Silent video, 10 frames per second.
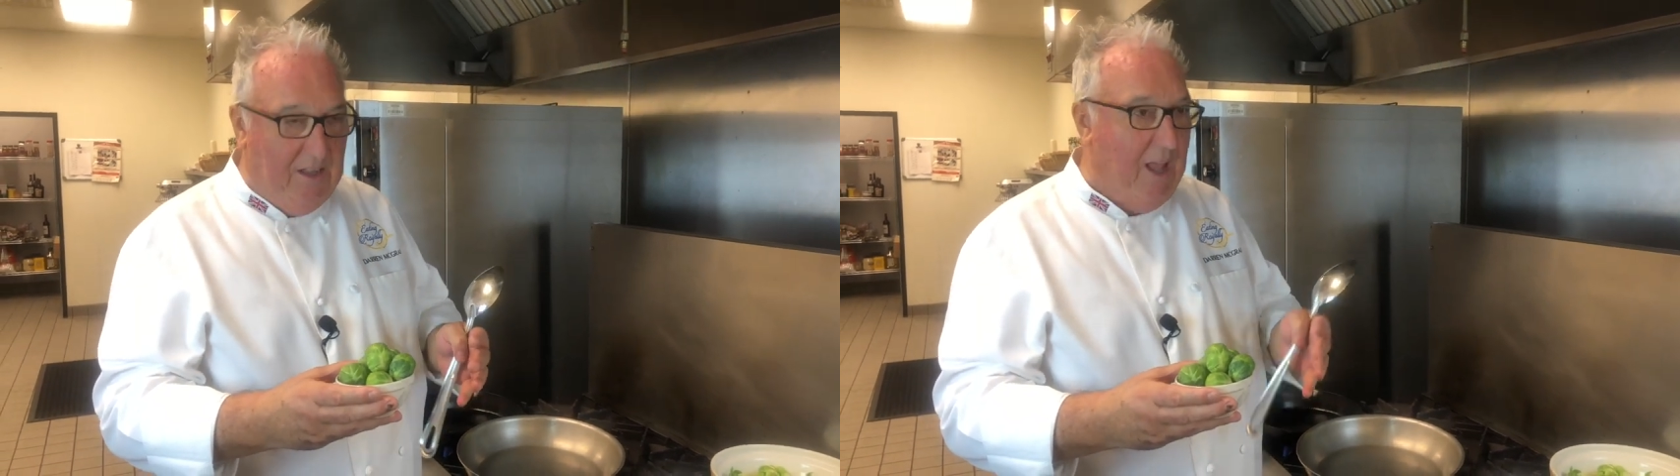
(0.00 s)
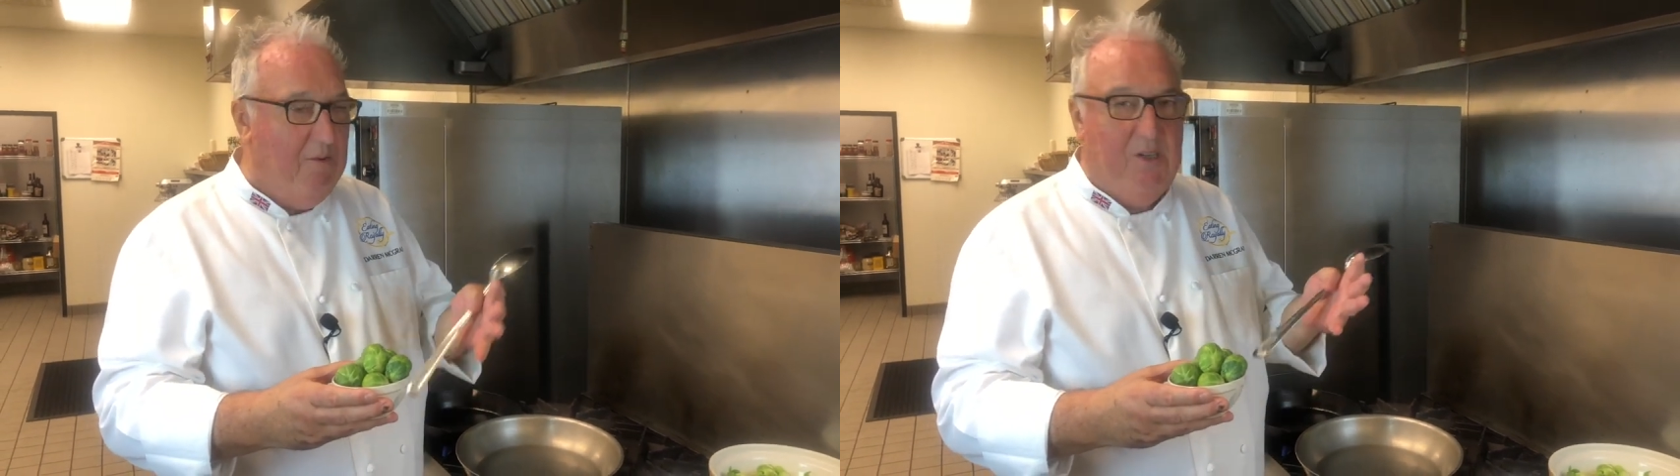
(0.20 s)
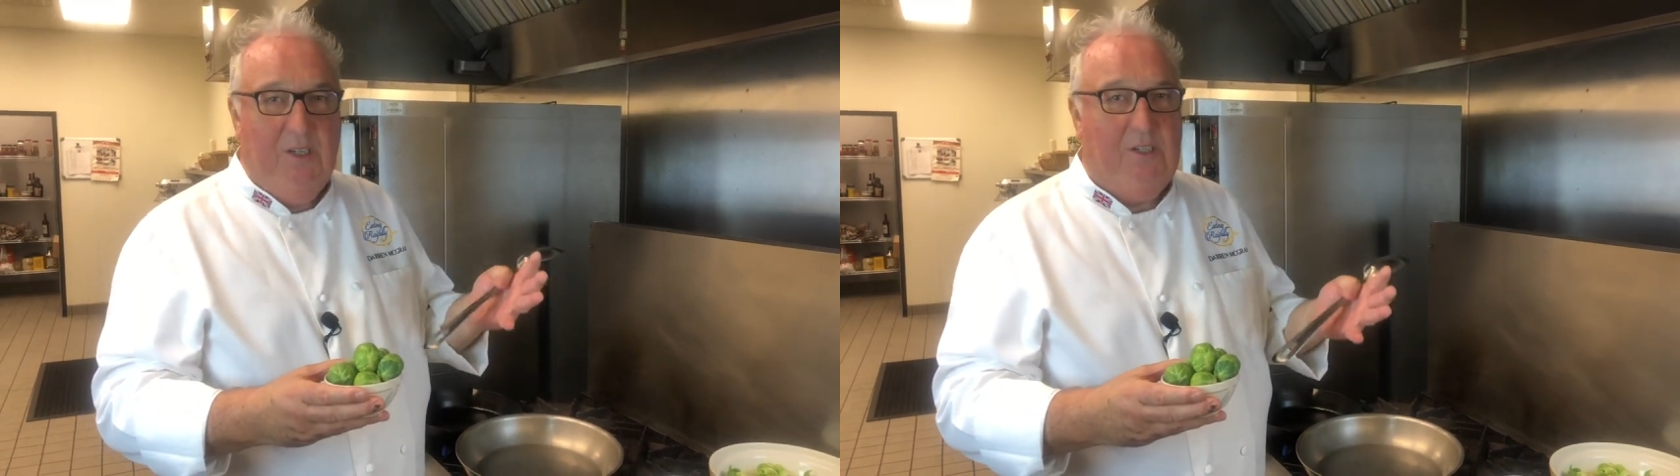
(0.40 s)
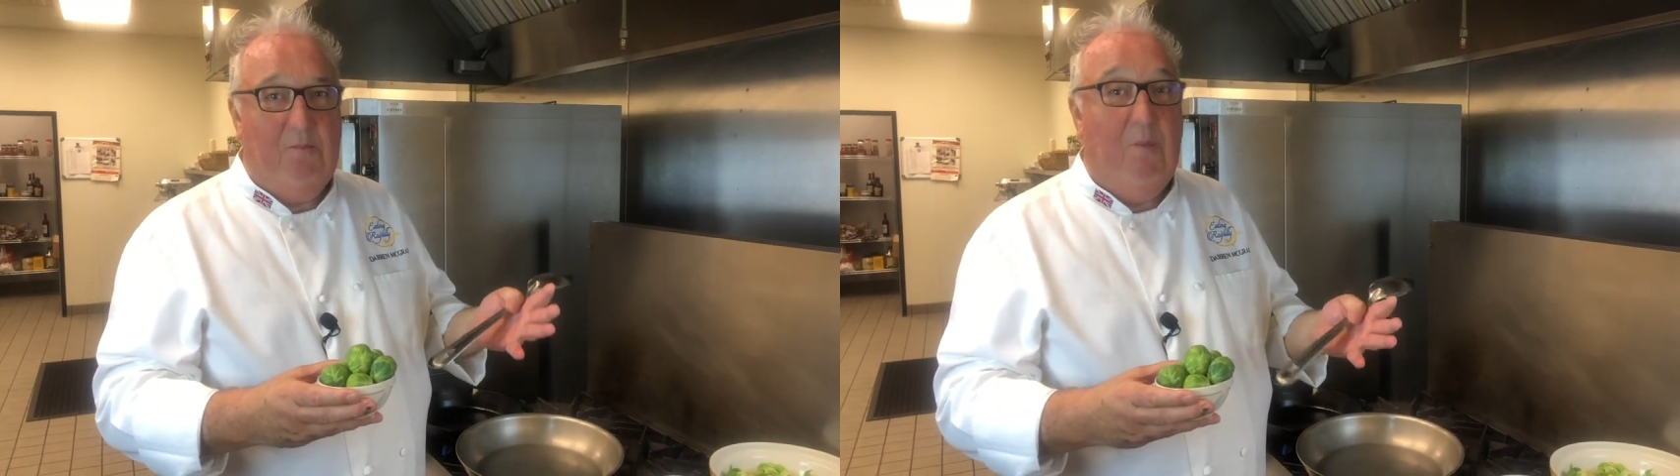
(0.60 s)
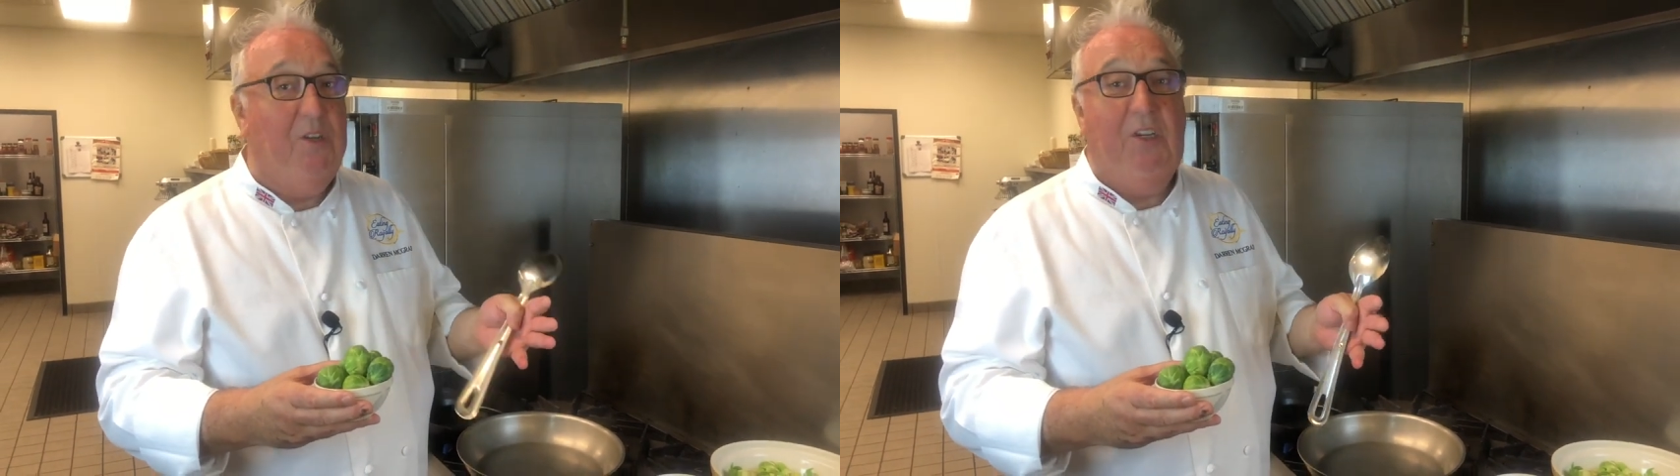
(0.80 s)
they were just
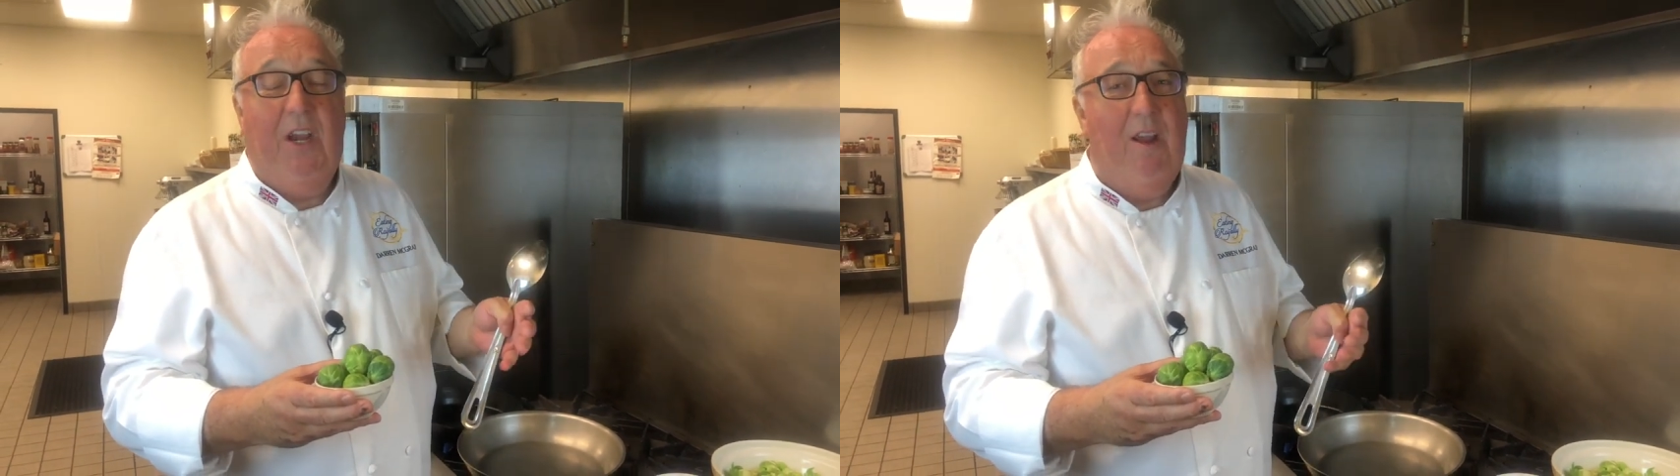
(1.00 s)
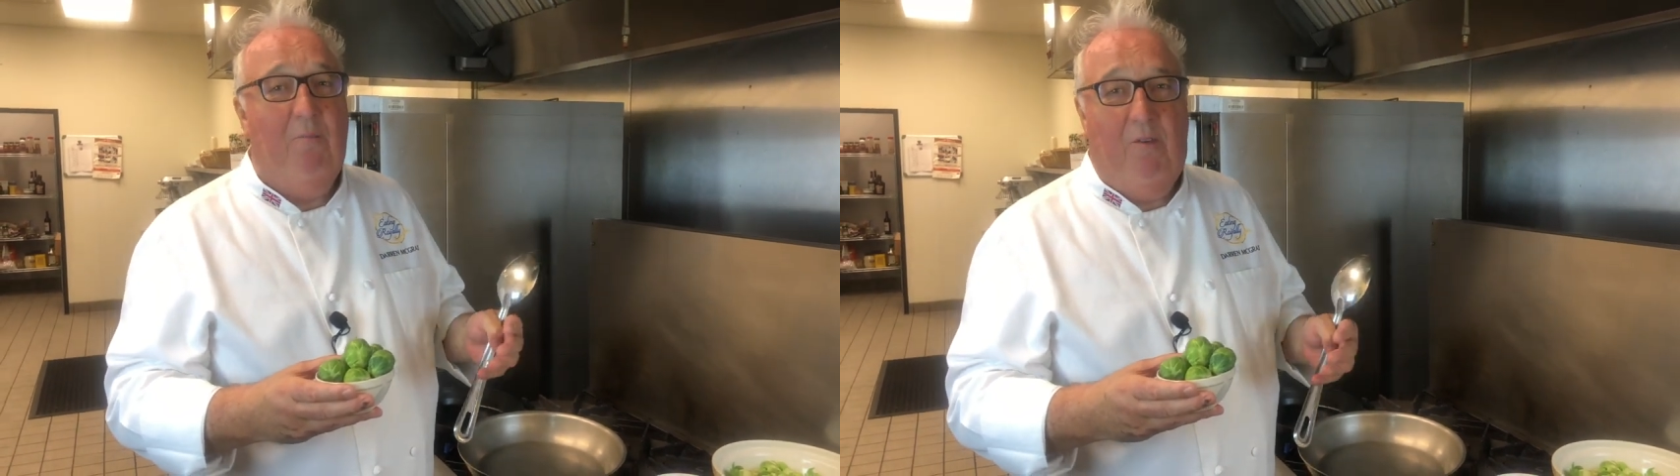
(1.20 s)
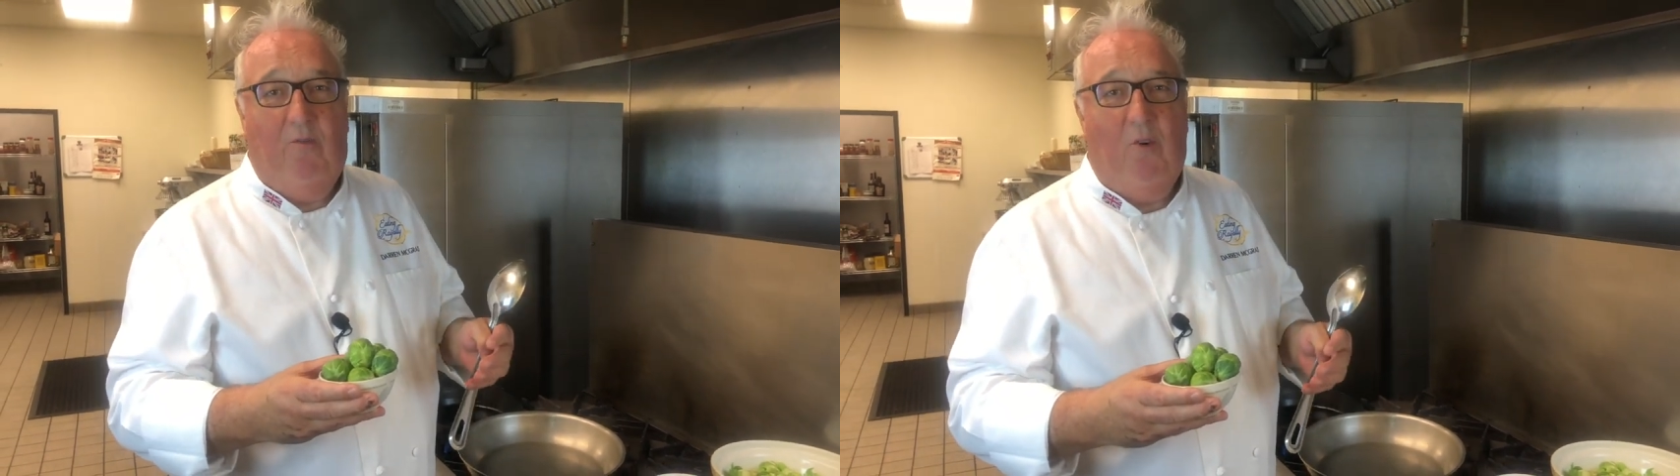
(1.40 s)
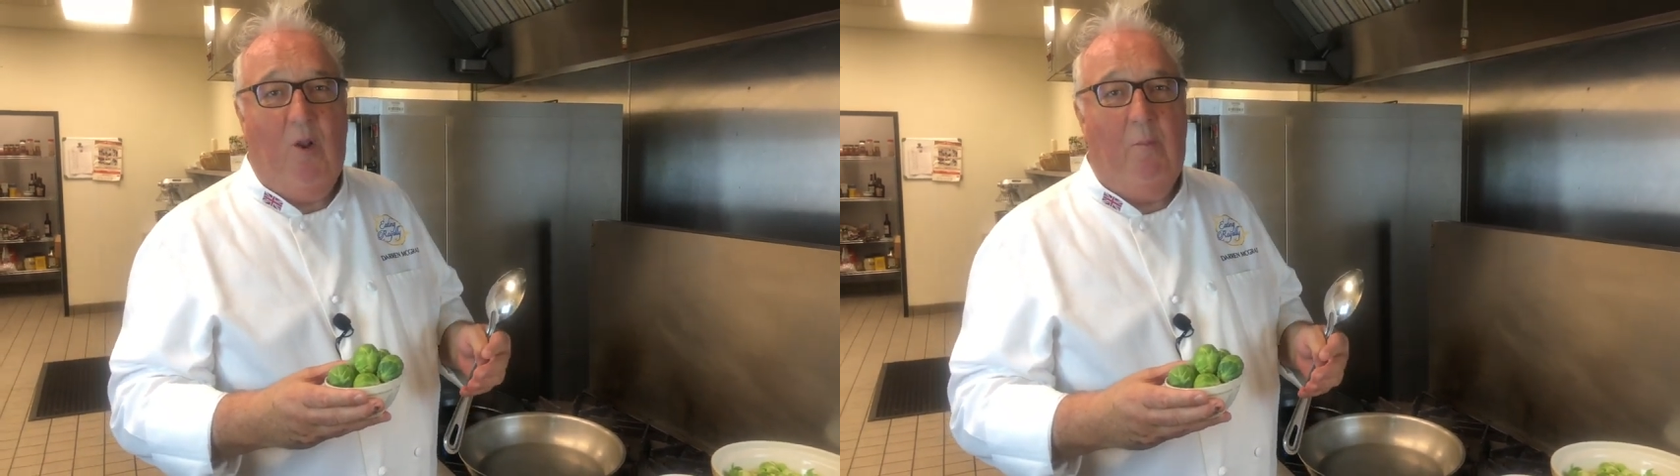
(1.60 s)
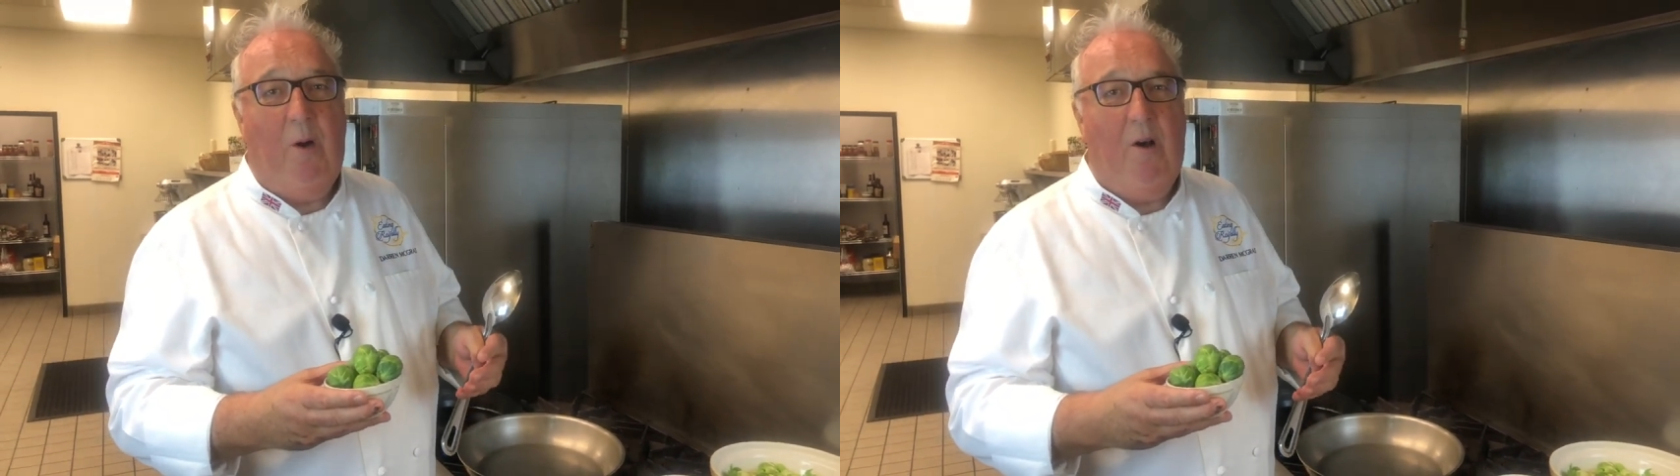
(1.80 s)
mushy and would
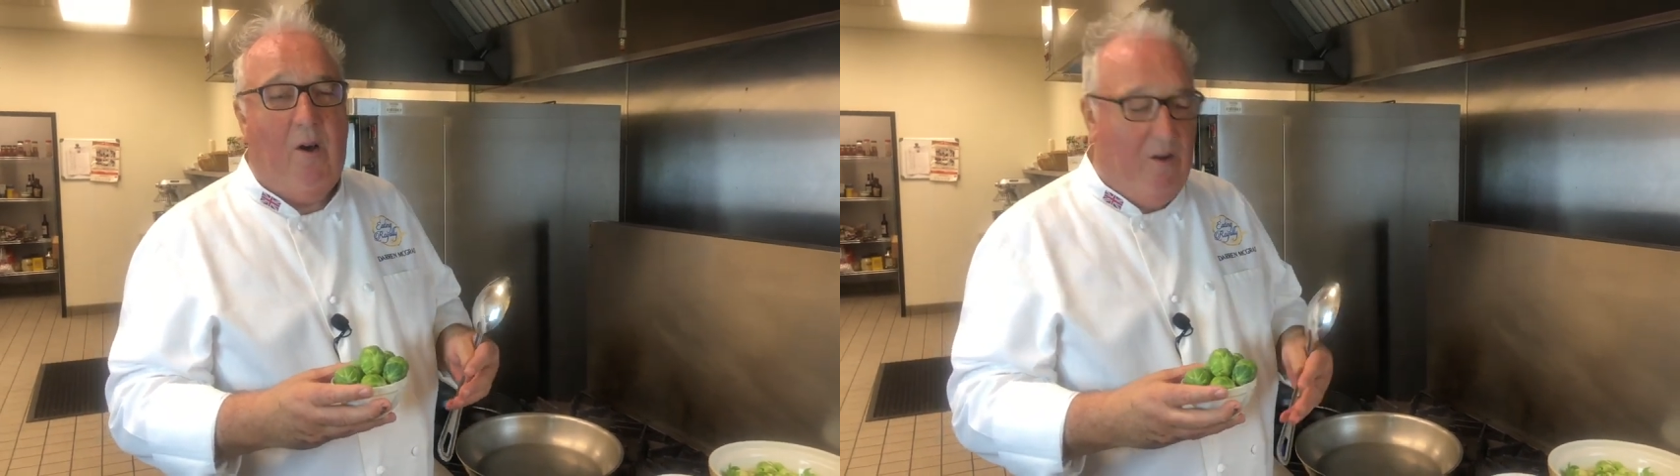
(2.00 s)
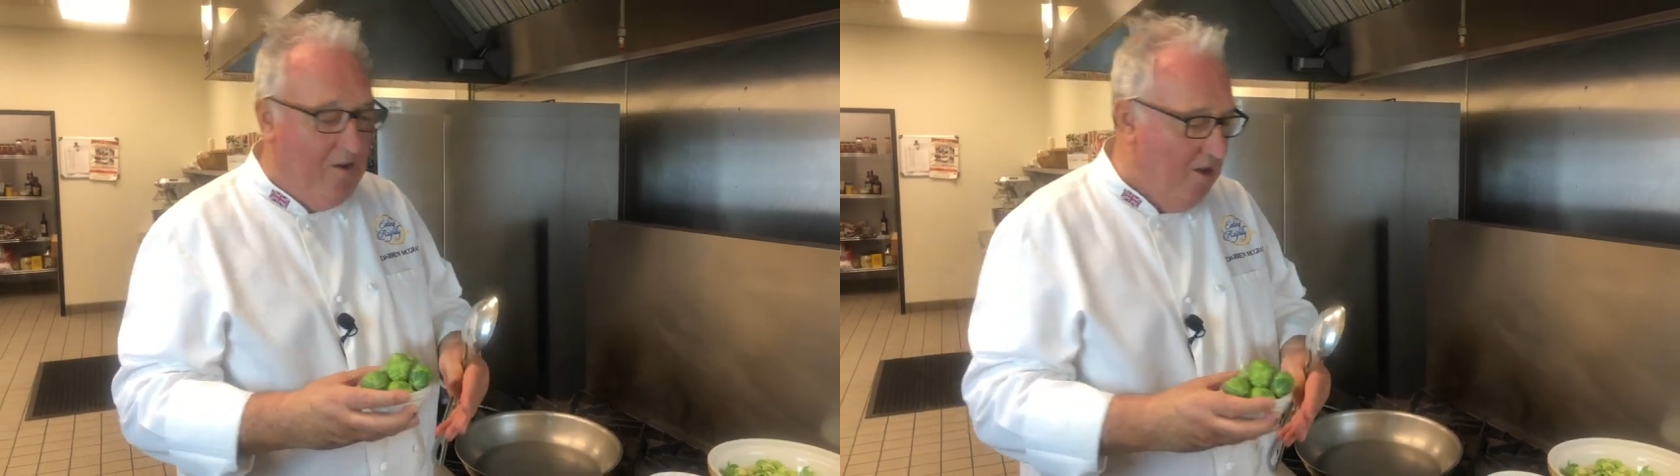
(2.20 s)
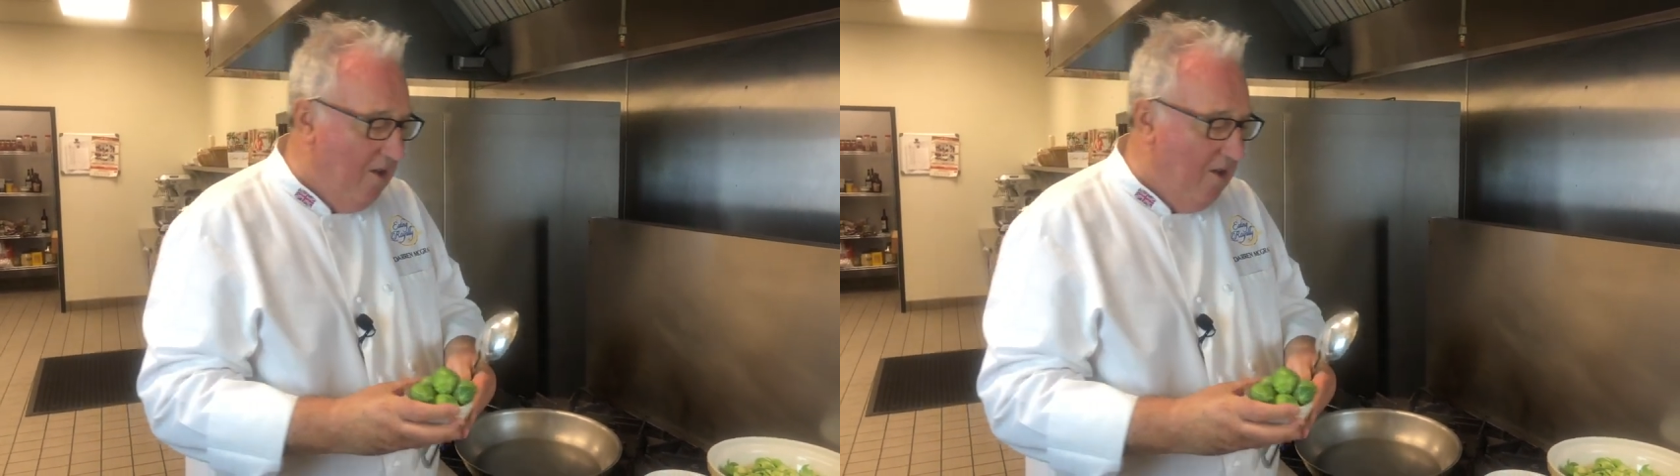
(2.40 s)
fall apart.